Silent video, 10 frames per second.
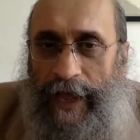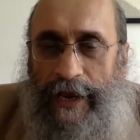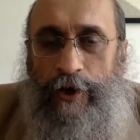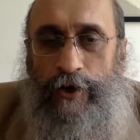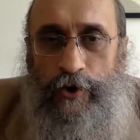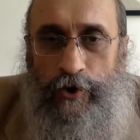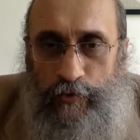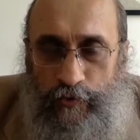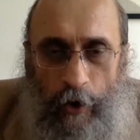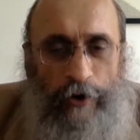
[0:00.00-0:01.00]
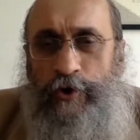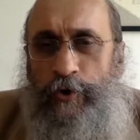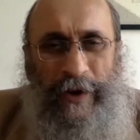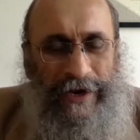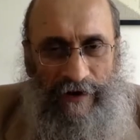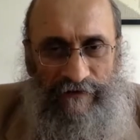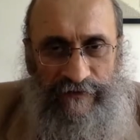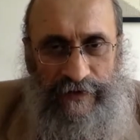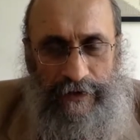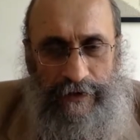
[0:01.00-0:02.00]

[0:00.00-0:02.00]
and do not do enough